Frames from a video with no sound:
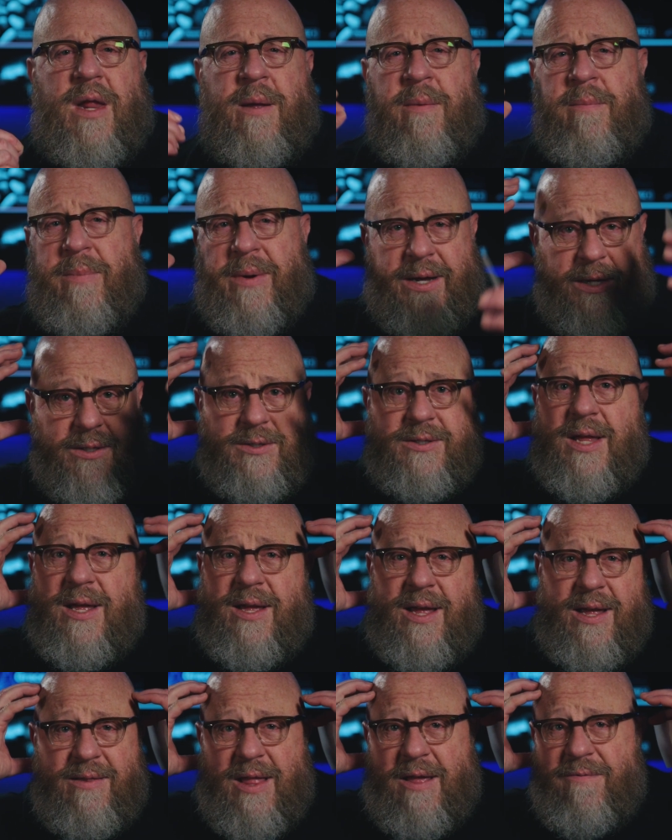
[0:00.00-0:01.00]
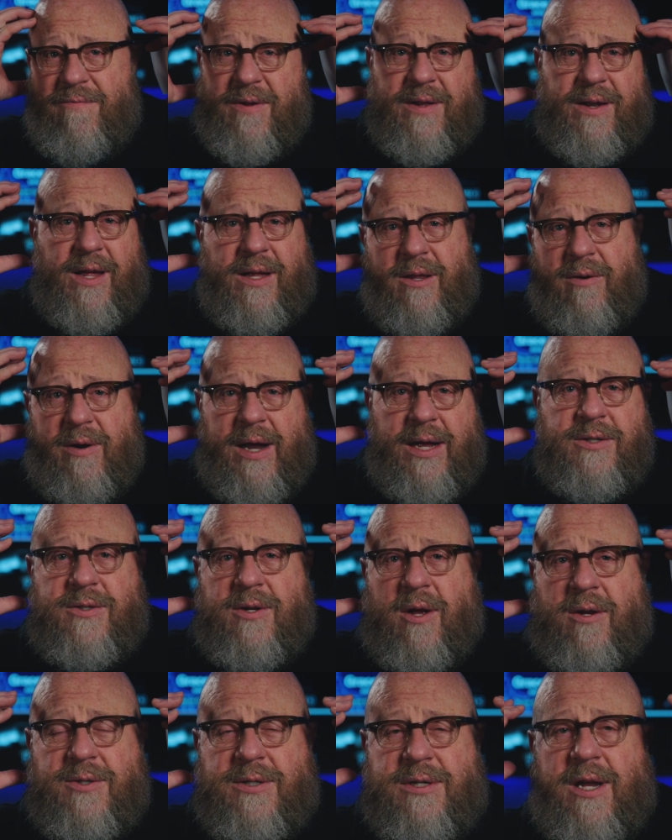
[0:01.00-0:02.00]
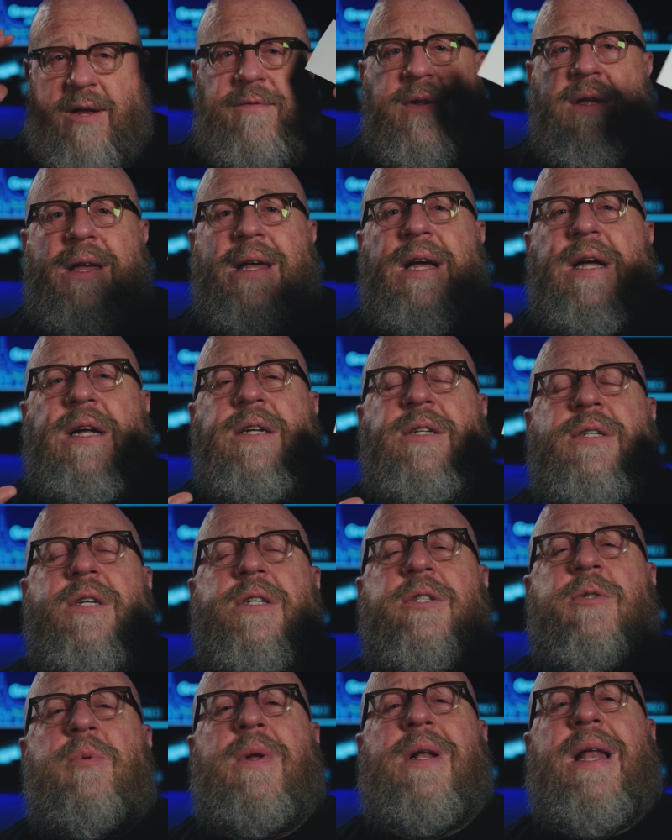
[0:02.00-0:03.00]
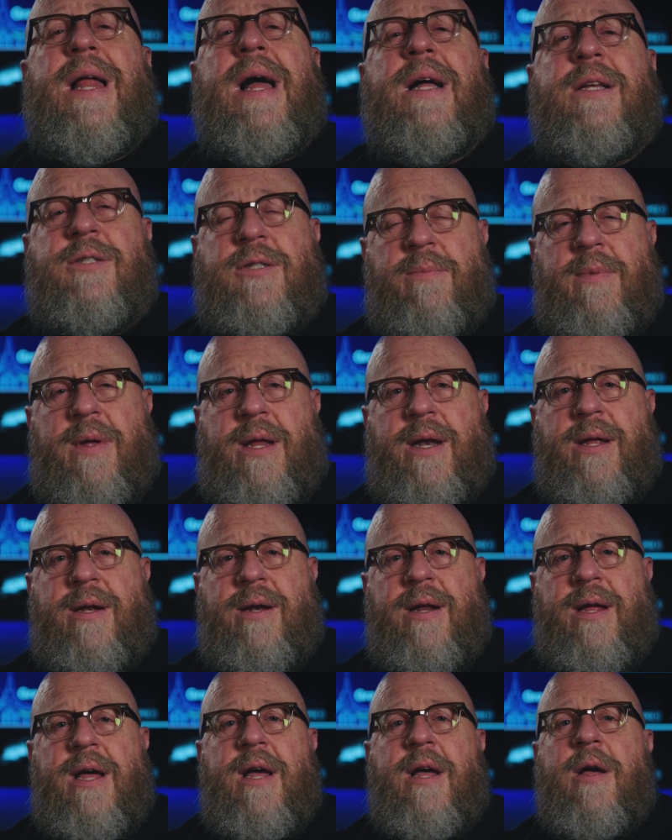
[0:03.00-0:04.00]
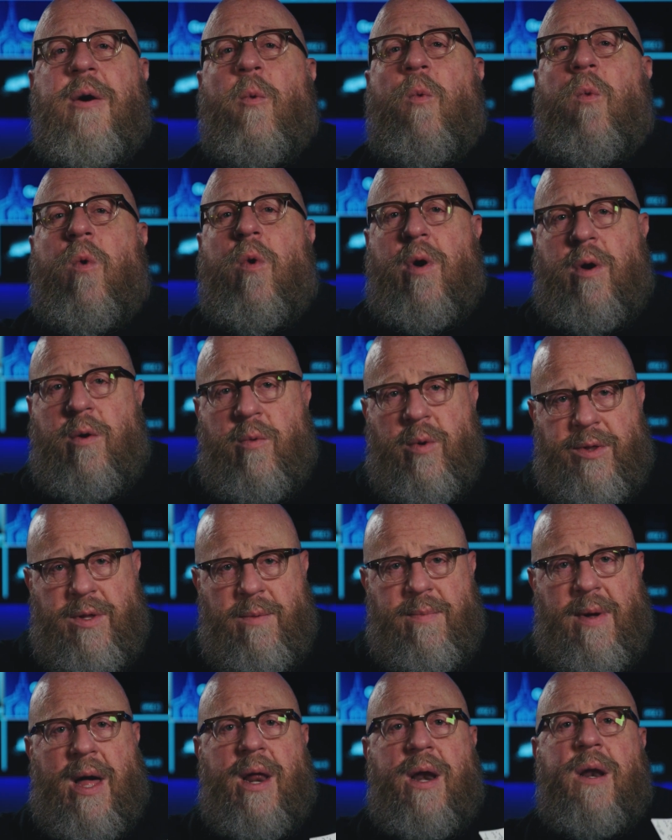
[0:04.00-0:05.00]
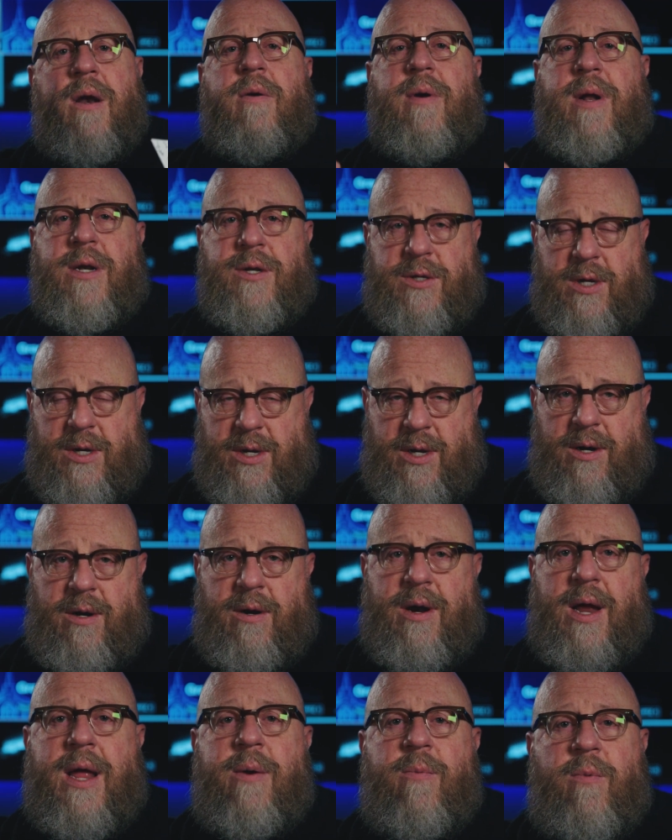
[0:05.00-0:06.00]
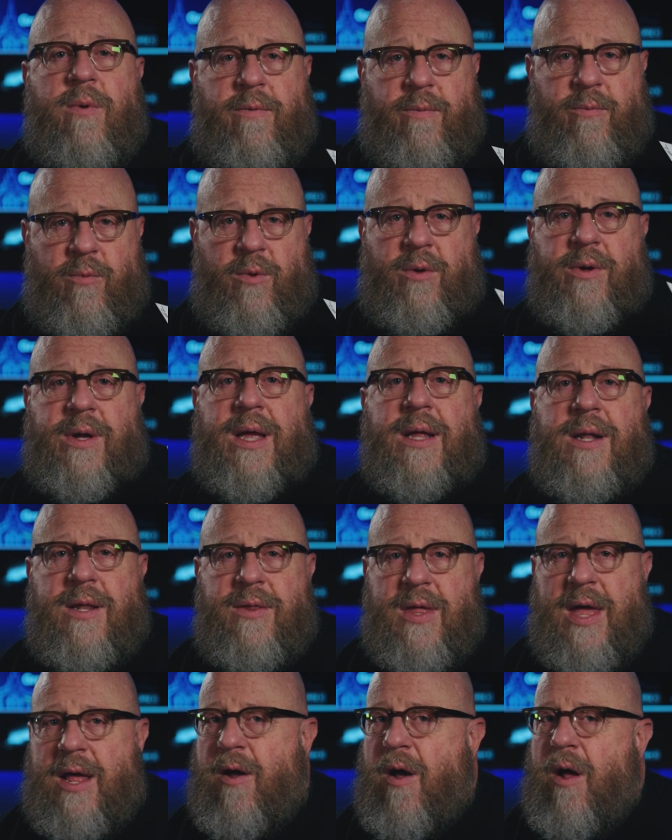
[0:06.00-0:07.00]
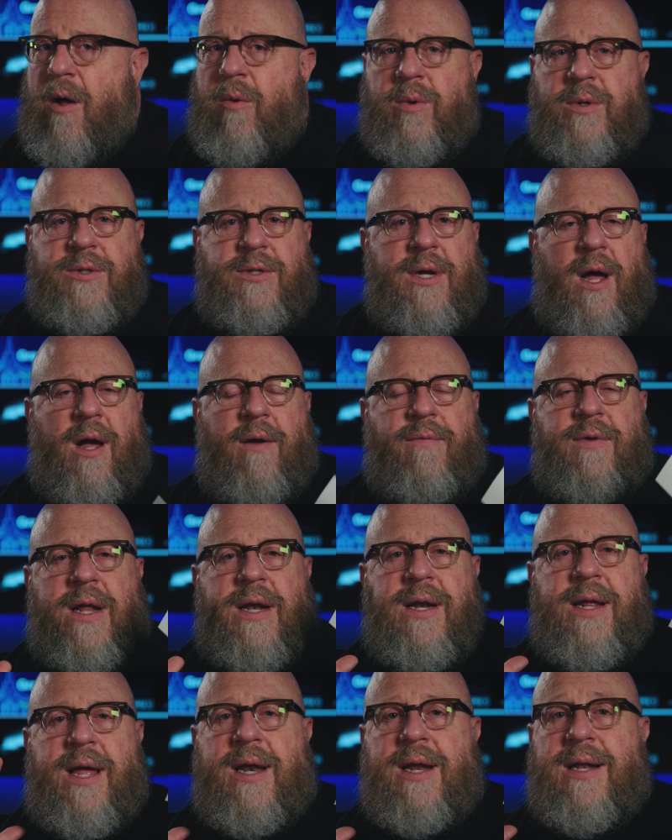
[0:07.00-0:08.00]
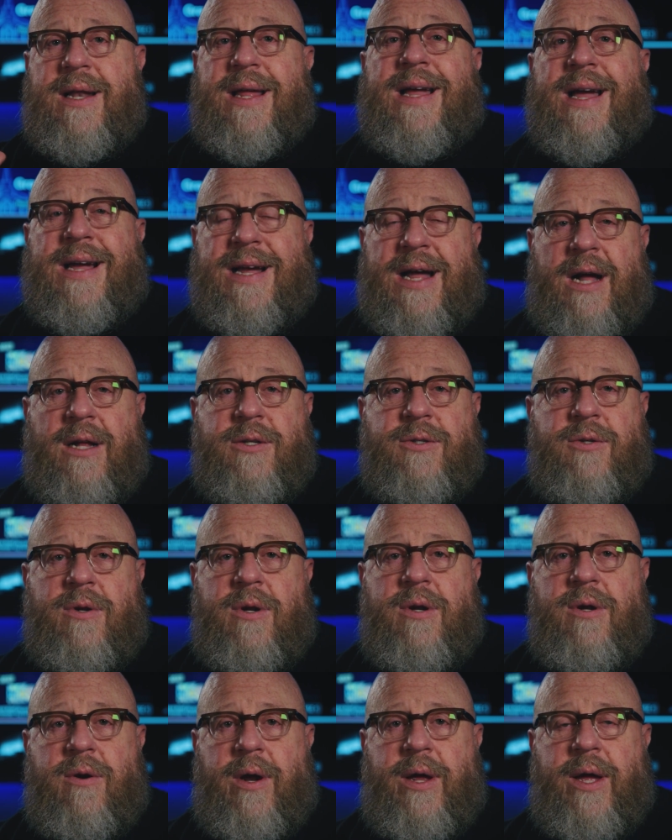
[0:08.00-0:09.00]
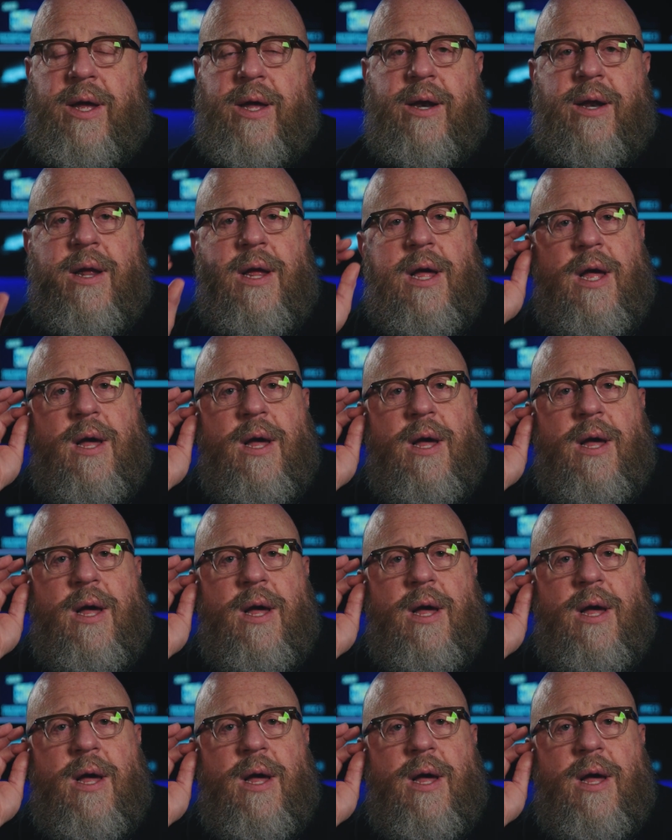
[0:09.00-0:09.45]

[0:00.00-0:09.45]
because they feel like their head's all stuffy. Just relax a minute, work with the monitor engineer, and we'll get that all resolved and get it like a concert in your head.